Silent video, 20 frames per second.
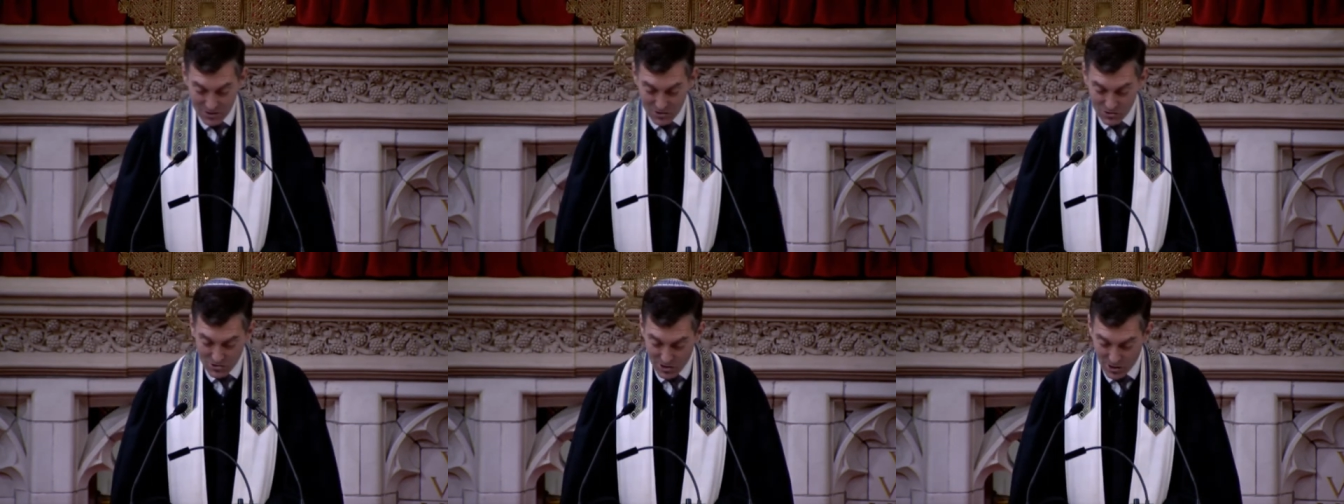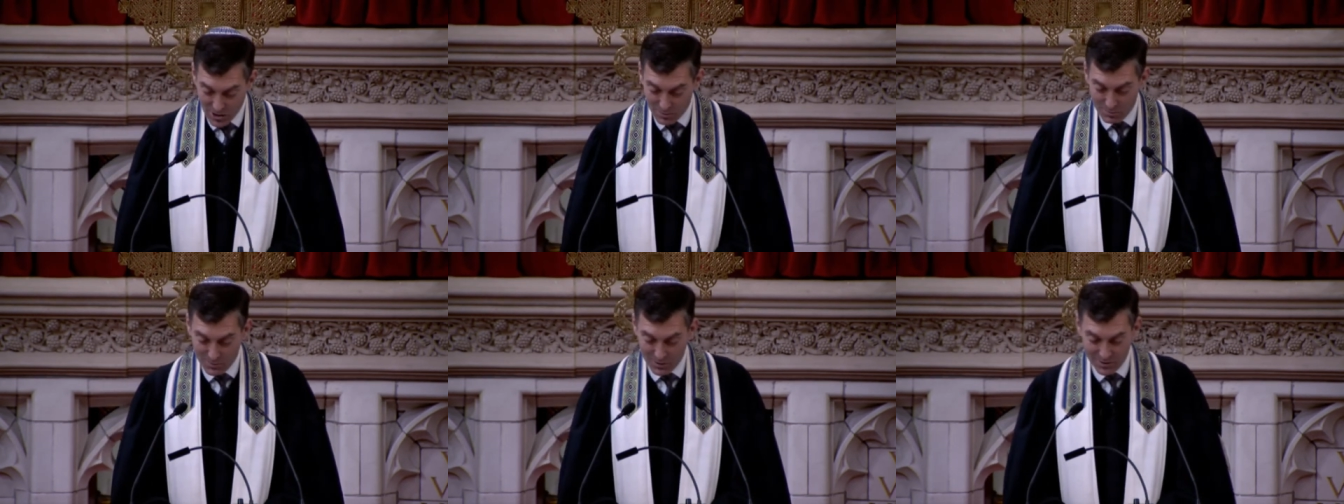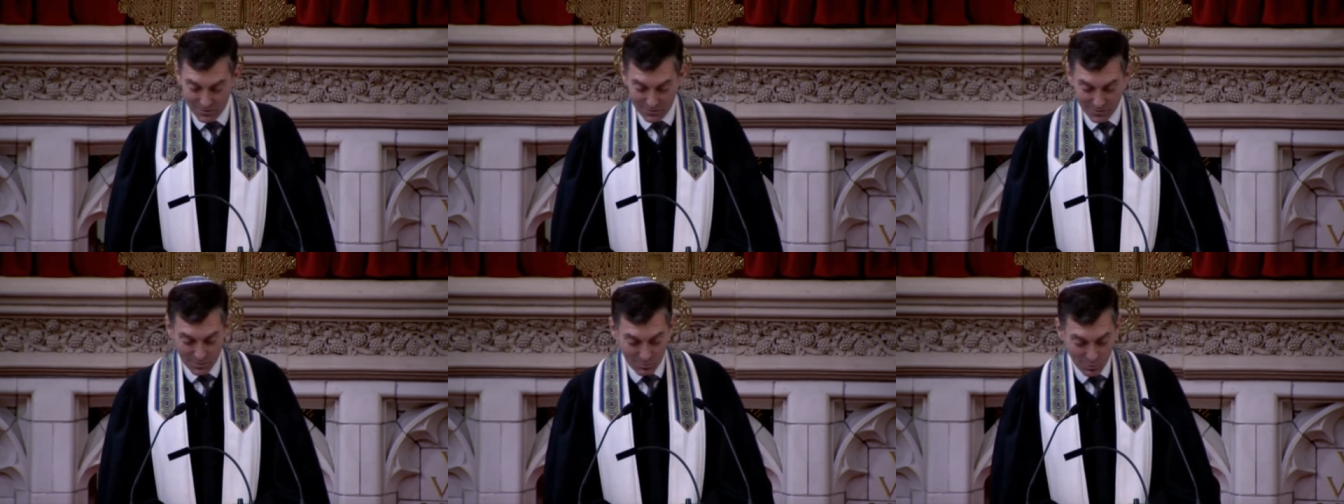Chairman
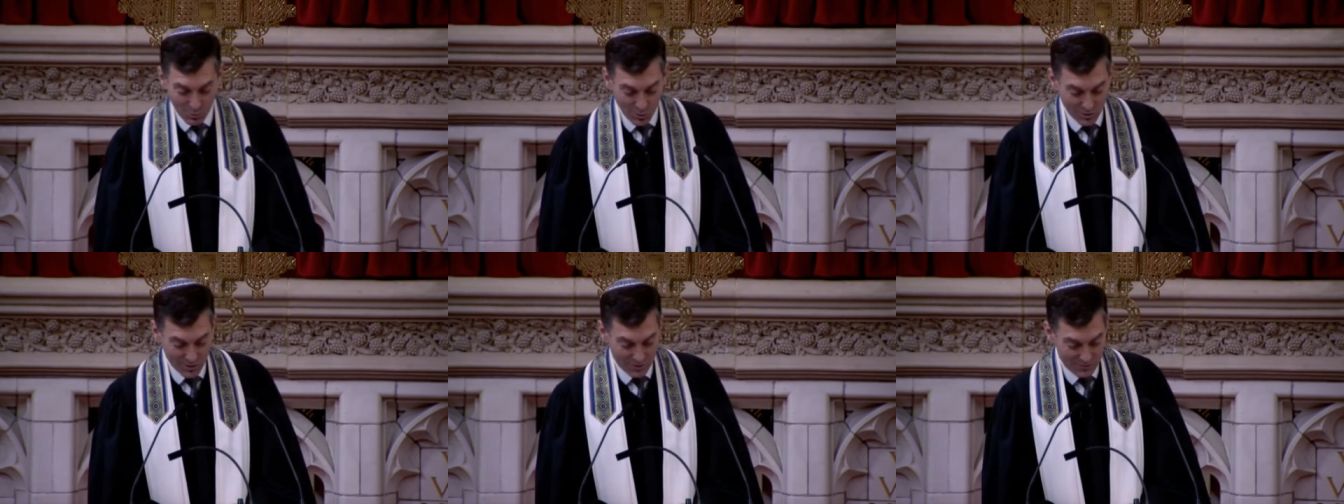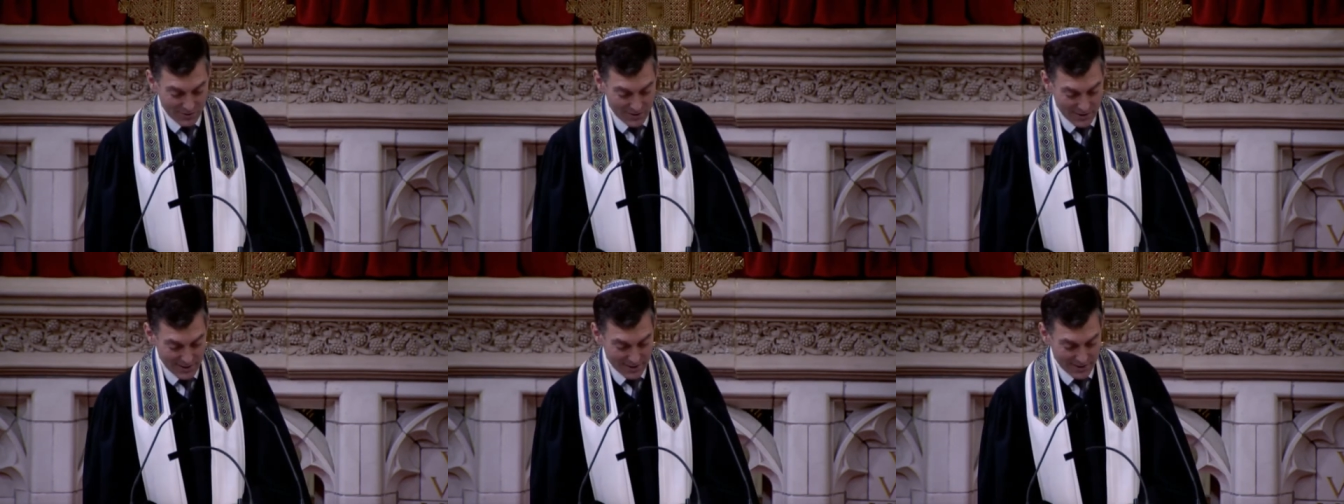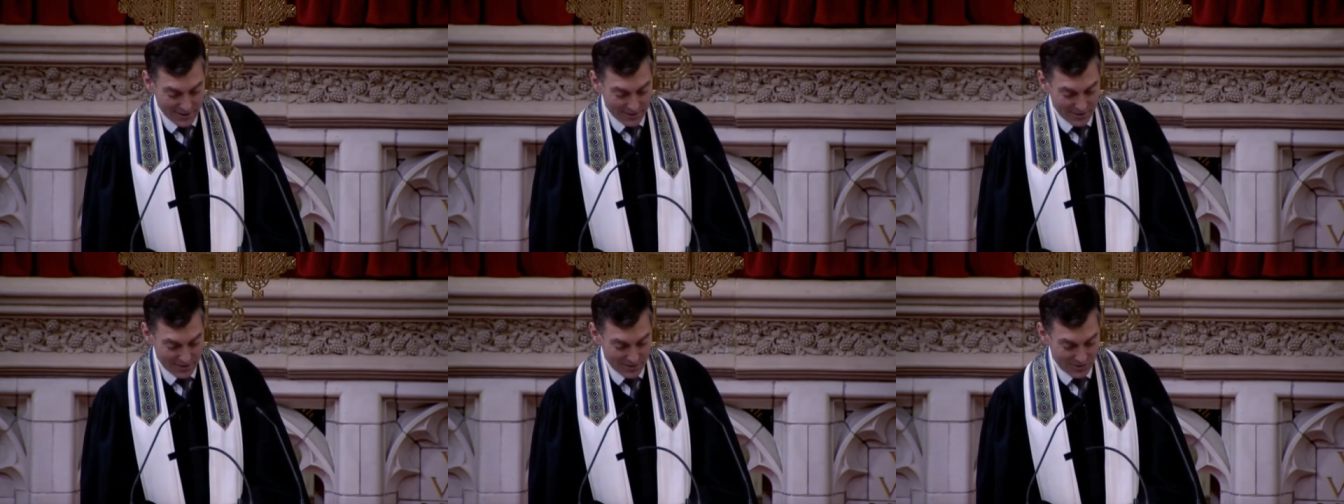of the Board of
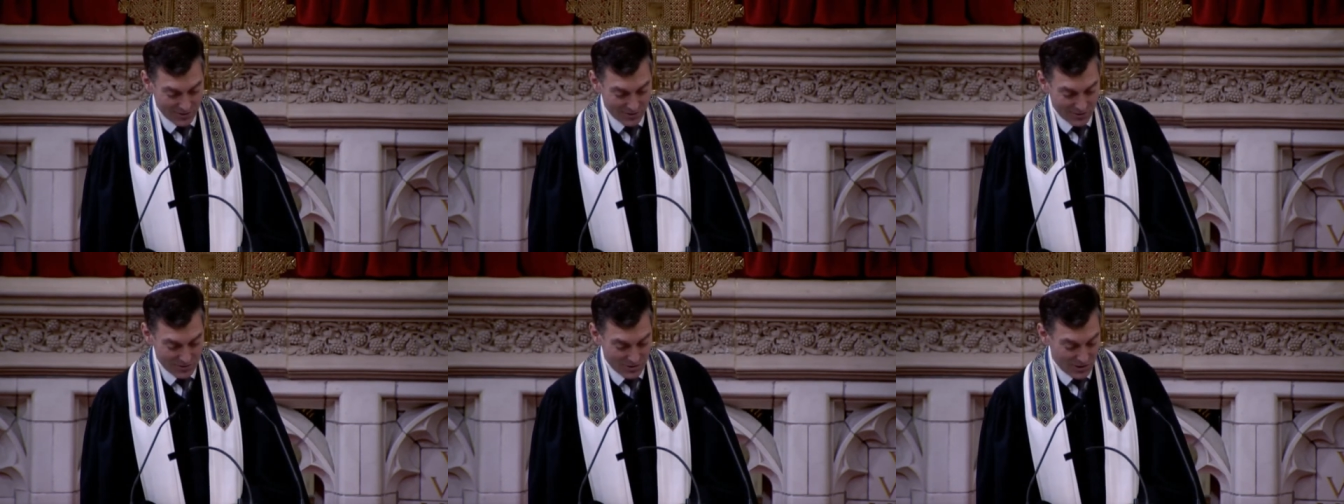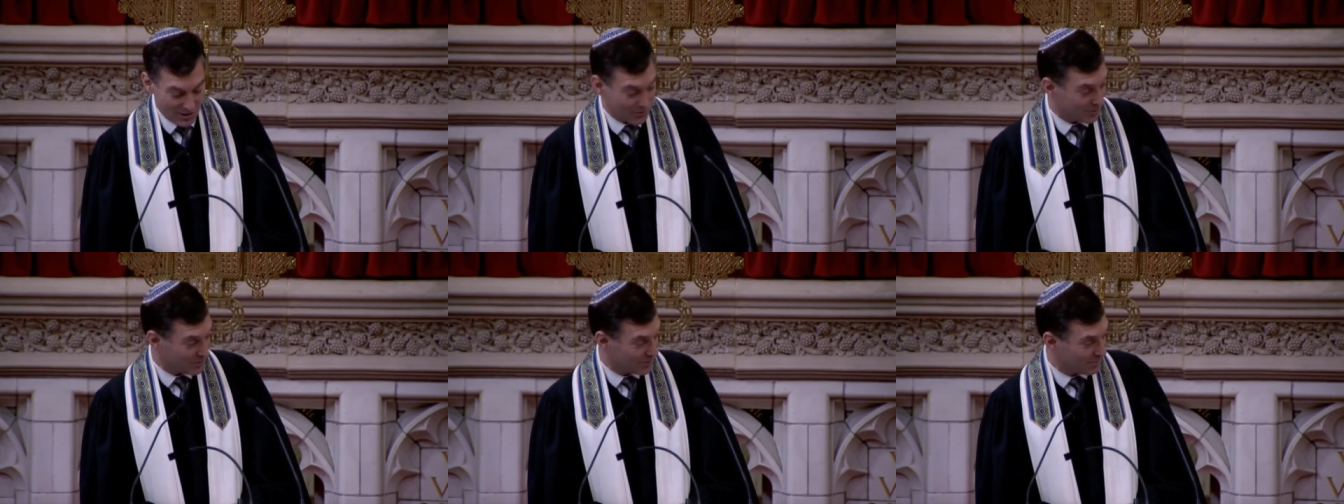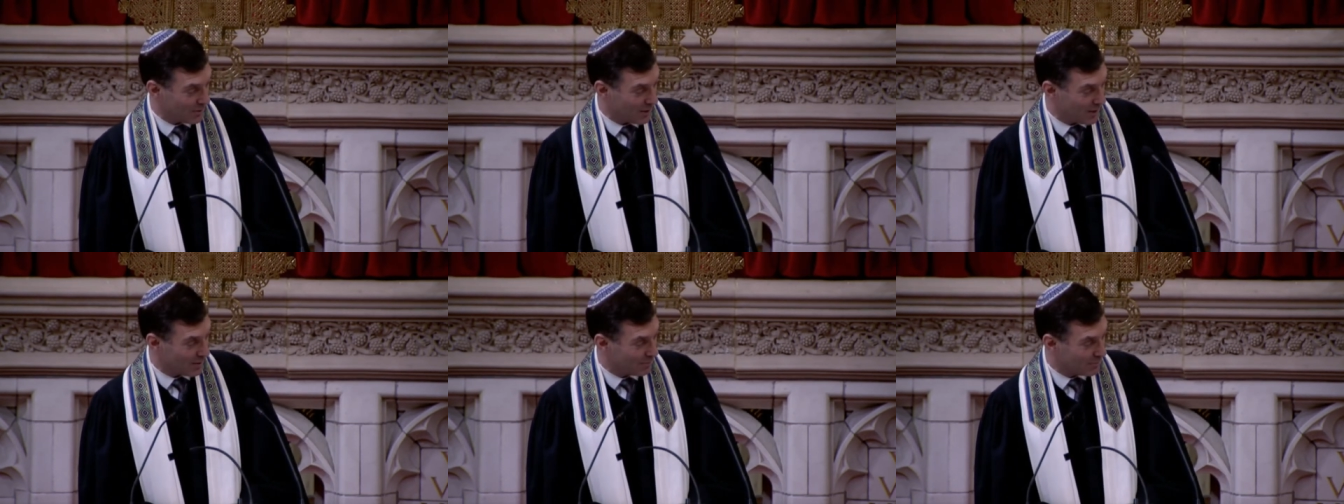Deacons,
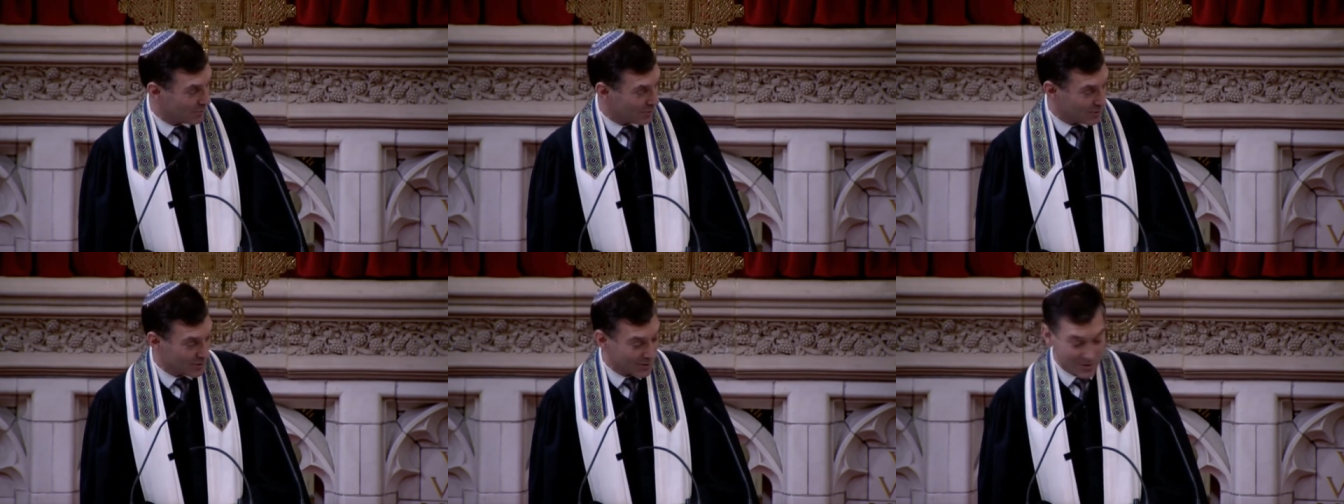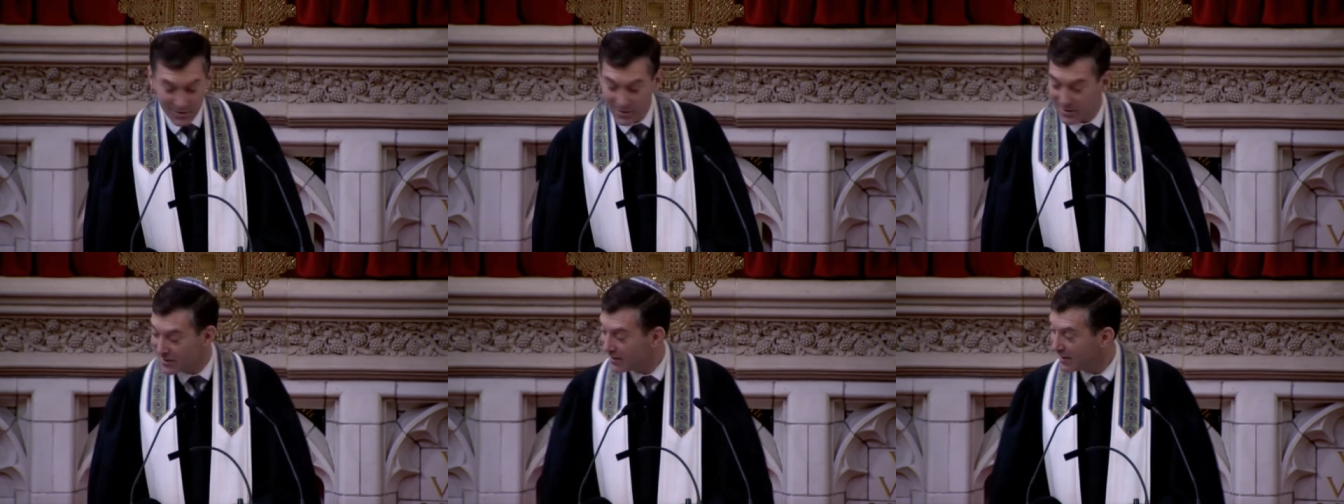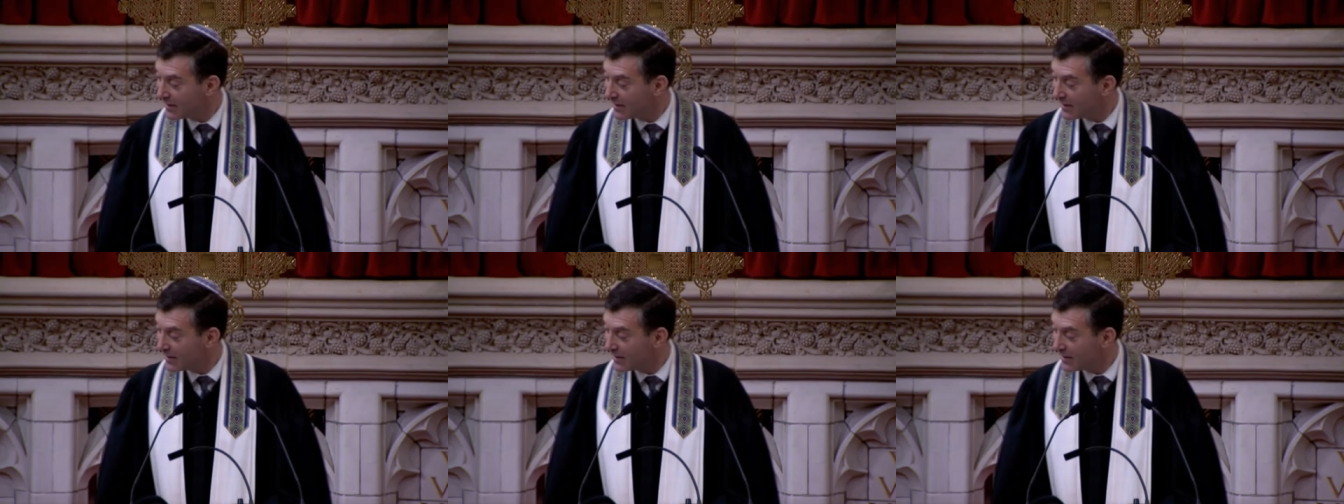Gerald Barbour,